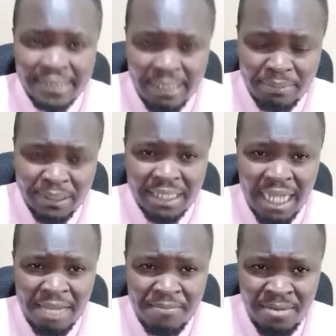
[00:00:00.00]

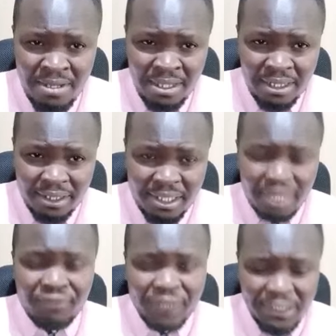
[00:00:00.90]
subscribe,
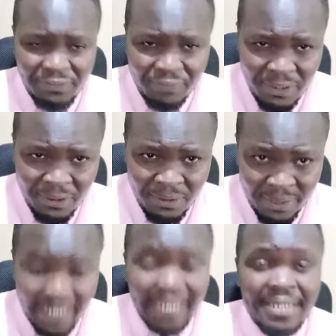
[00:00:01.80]
give this
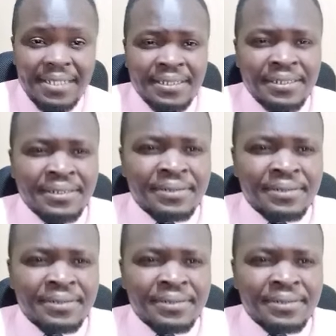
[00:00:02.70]
video a like.